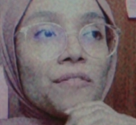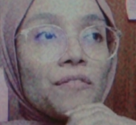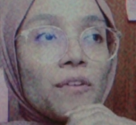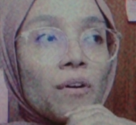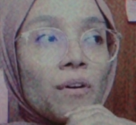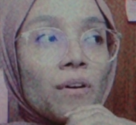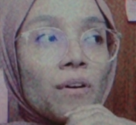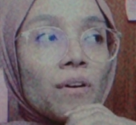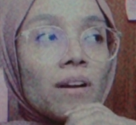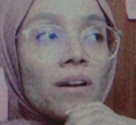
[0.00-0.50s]

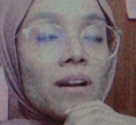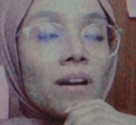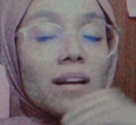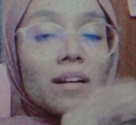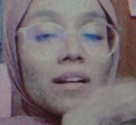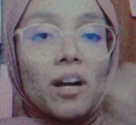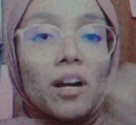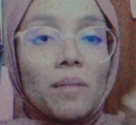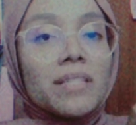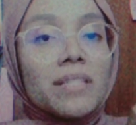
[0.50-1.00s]
For
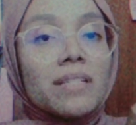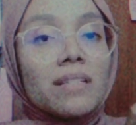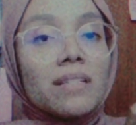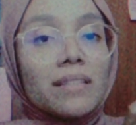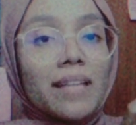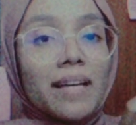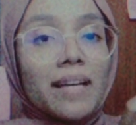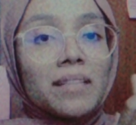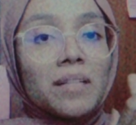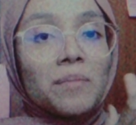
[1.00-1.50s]
a
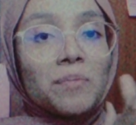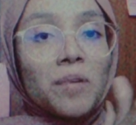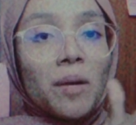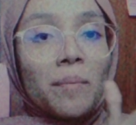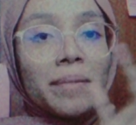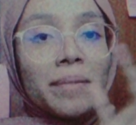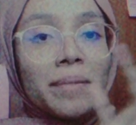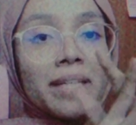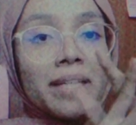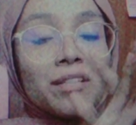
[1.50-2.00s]
commercial title
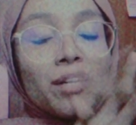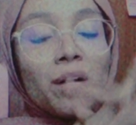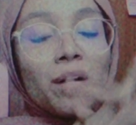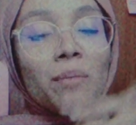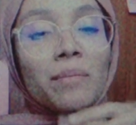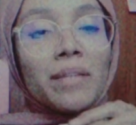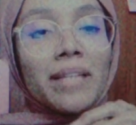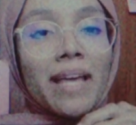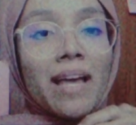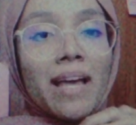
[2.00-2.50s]
property,
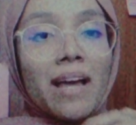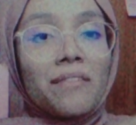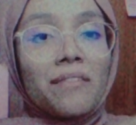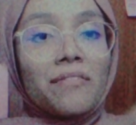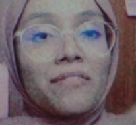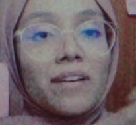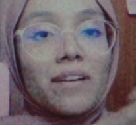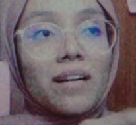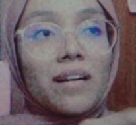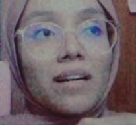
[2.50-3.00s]
normally have
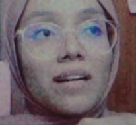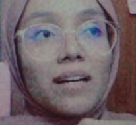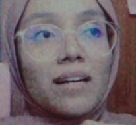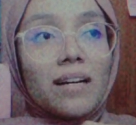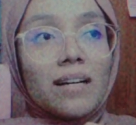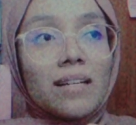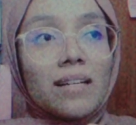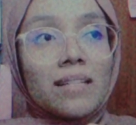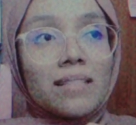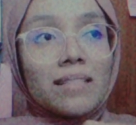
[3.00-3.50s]

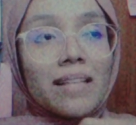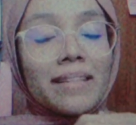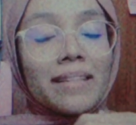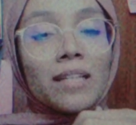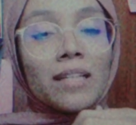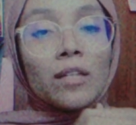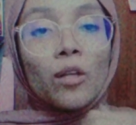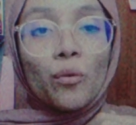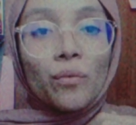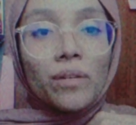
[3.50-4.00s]
a
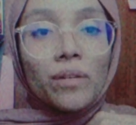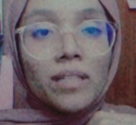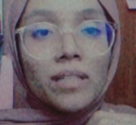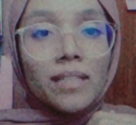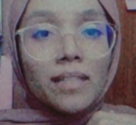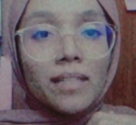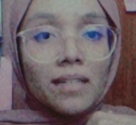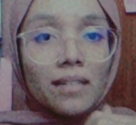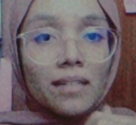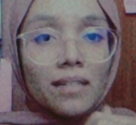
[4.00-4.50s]
slightly lower
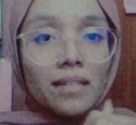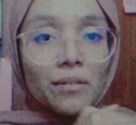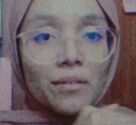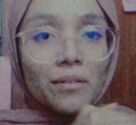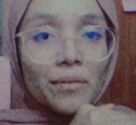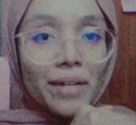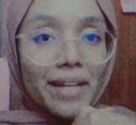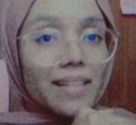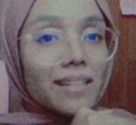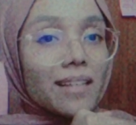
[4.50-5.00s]

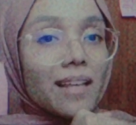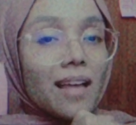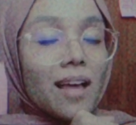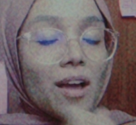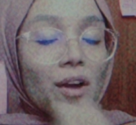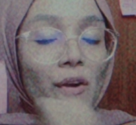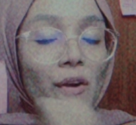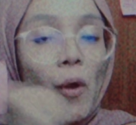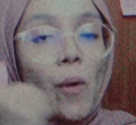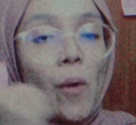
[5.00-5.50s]
rate
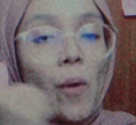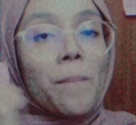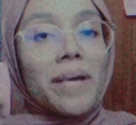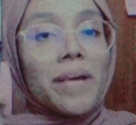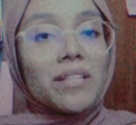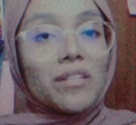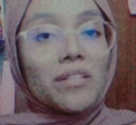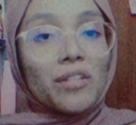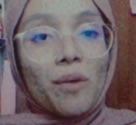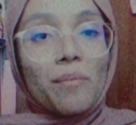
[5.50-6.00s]

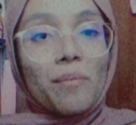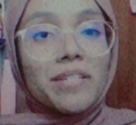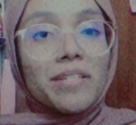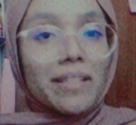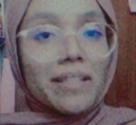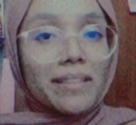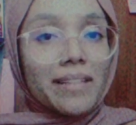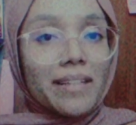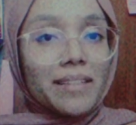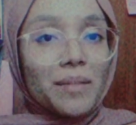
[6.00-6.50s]
compared to a
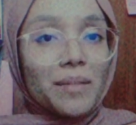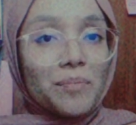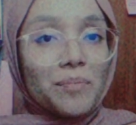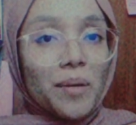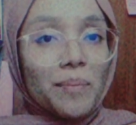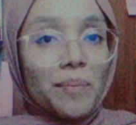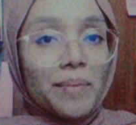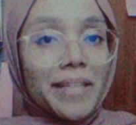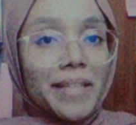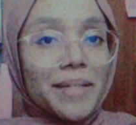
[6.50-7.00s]
commercial title
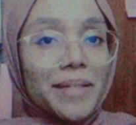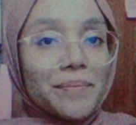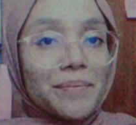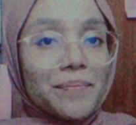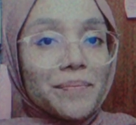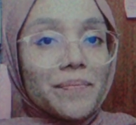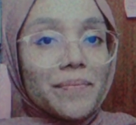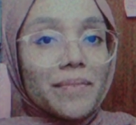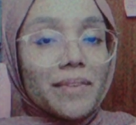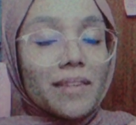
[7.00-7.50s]
property.
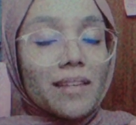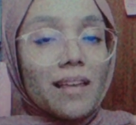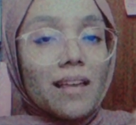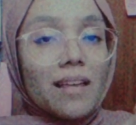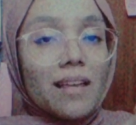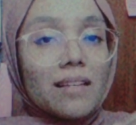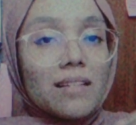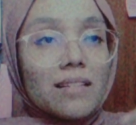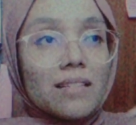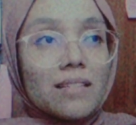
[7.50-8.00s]

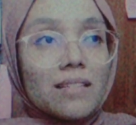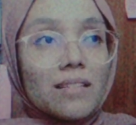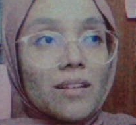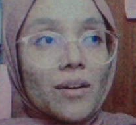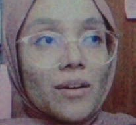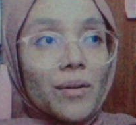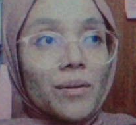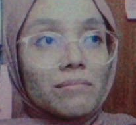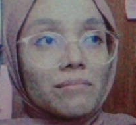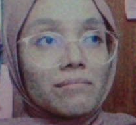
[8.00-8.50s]
So,
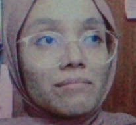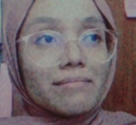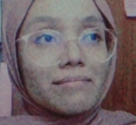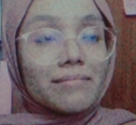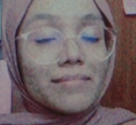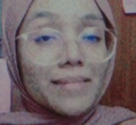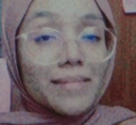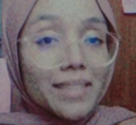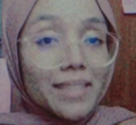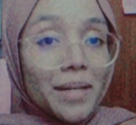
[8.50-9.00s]

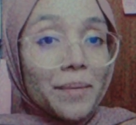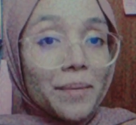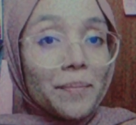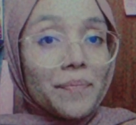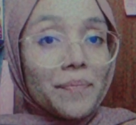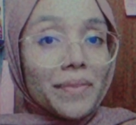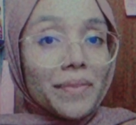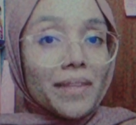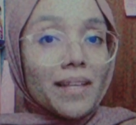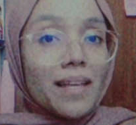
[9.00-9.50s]
yeah.
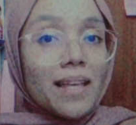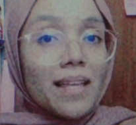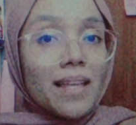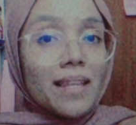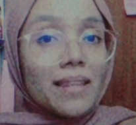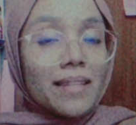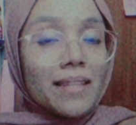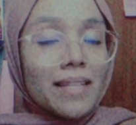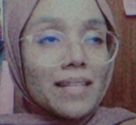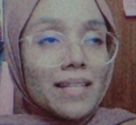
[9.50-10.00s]

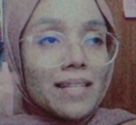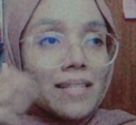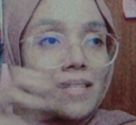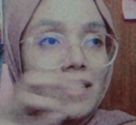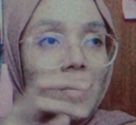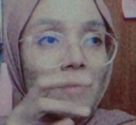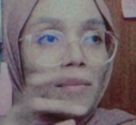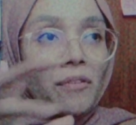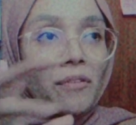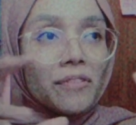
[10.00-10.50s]
This is
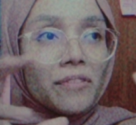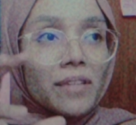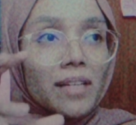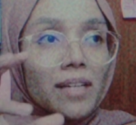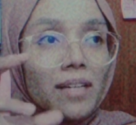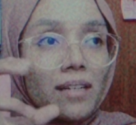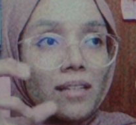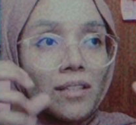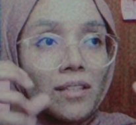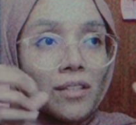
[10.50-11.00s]
some of
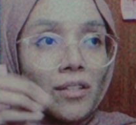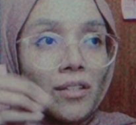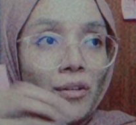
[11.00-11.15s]
the,